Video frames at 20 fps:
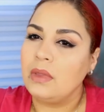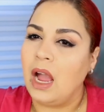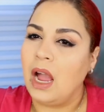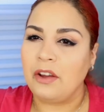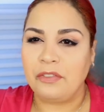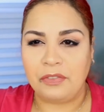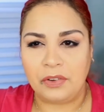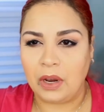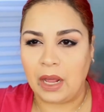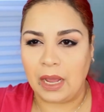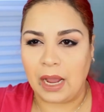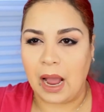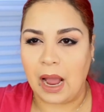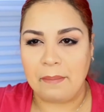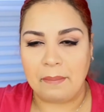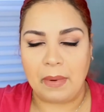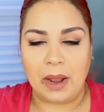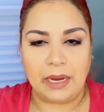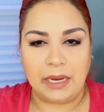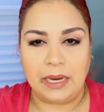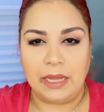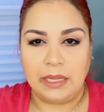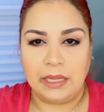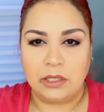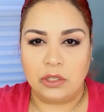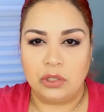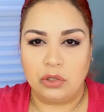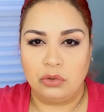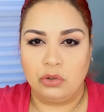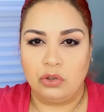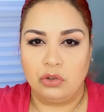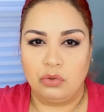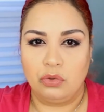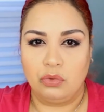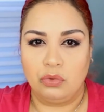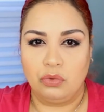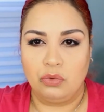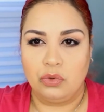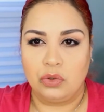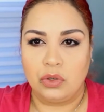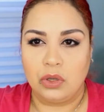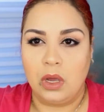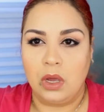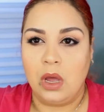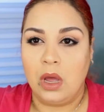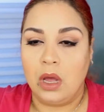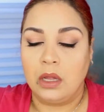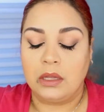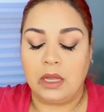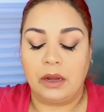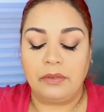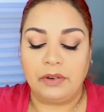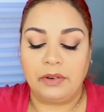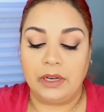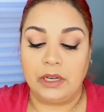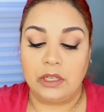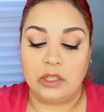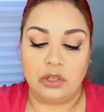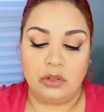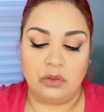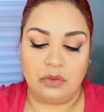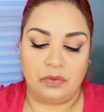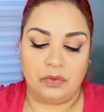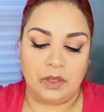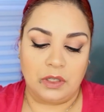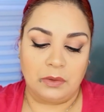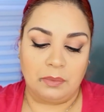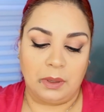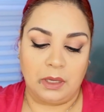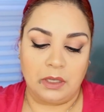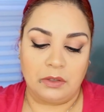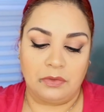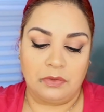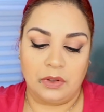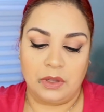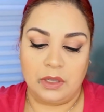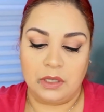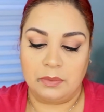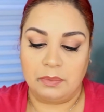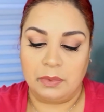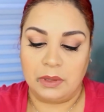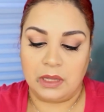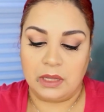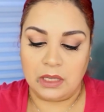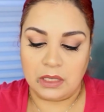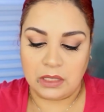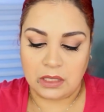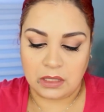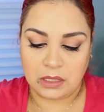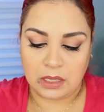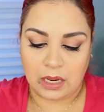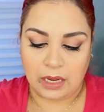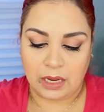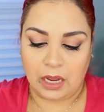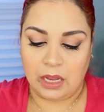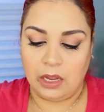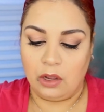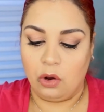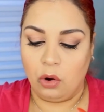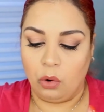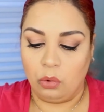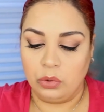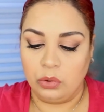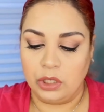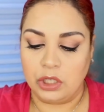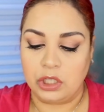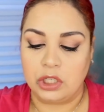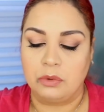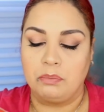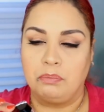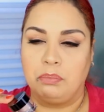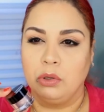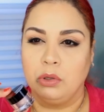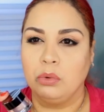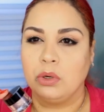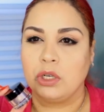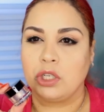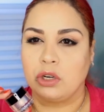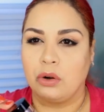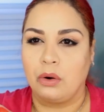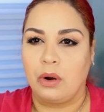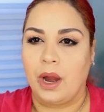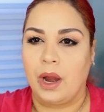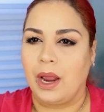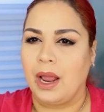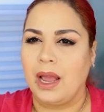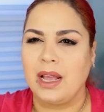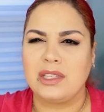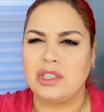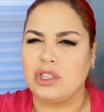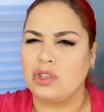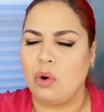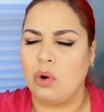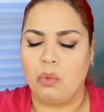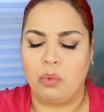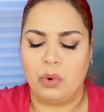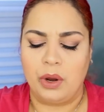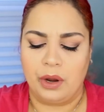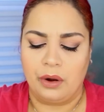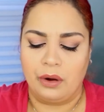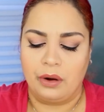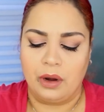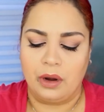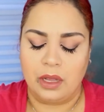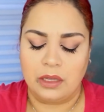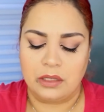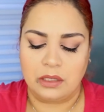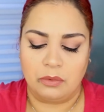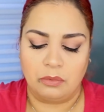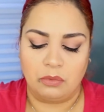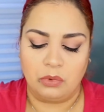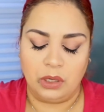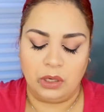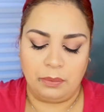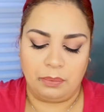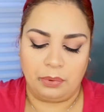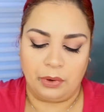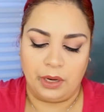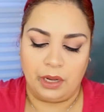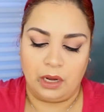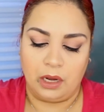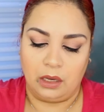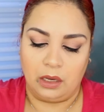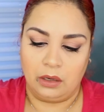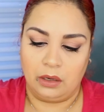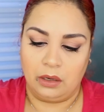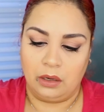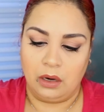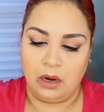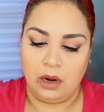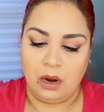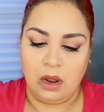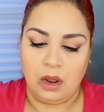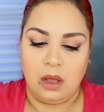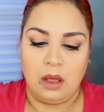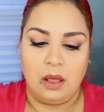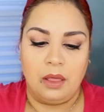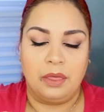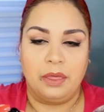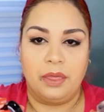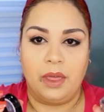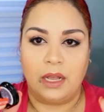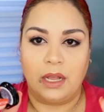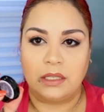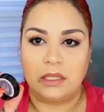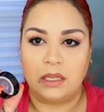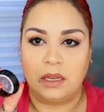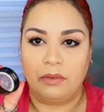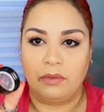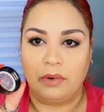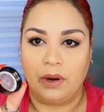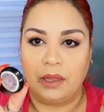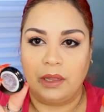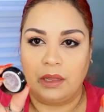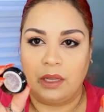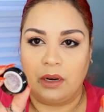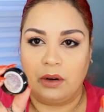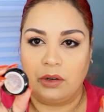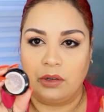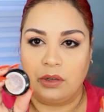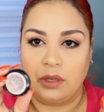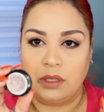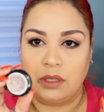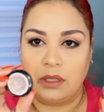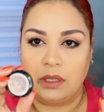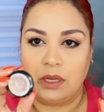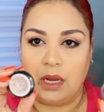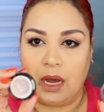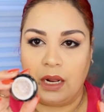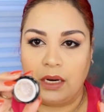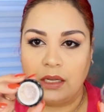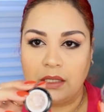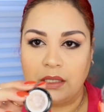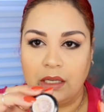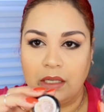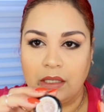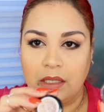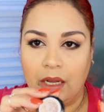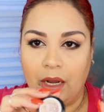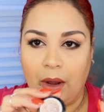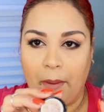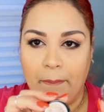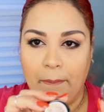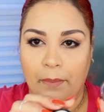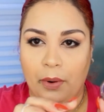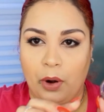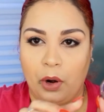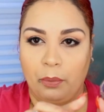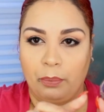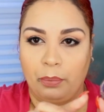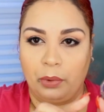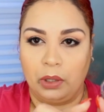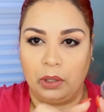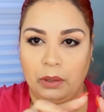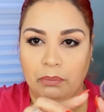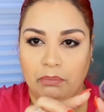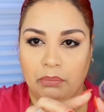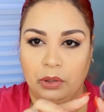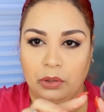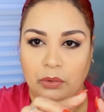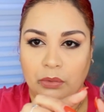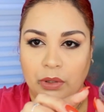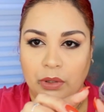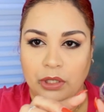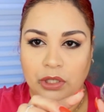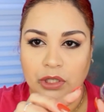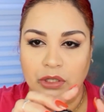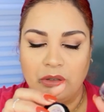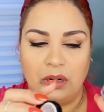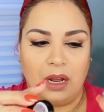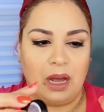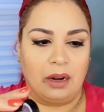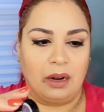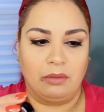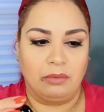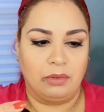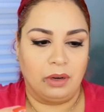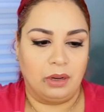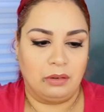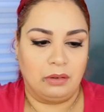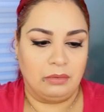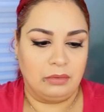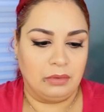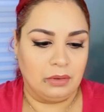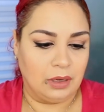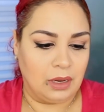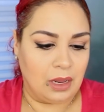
I feel like I might need to use, definitely need to use Fix Plus for this, but this is like a goldish, bluish gray. It's so weird. It's a really pretty color. That's it right there. You could kind of see it's like a purpley bluish, I don't know.